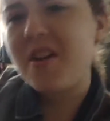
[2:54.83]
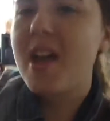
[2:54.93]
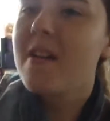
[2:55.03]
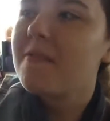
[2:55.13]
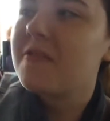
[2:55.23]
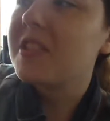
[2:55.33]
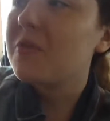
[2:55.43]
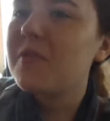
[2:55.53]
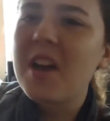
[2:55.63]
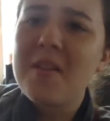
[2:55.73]
hour and a half, and
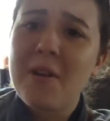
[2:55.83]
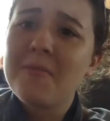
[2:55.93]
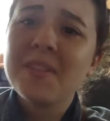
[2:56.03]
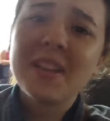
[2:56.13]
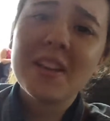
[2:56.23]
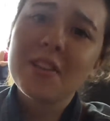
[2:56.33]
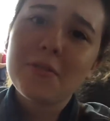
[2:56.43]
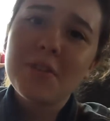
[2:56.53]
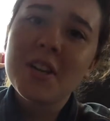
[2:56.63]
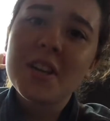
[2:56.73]
then we've got probably like a
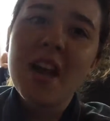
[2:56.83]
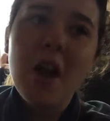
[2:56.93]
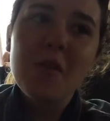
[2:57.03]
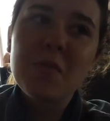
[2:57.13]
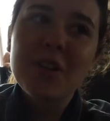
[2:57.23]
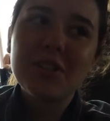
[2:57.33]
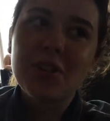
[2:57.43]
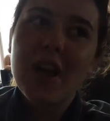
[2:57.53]
3-hour bus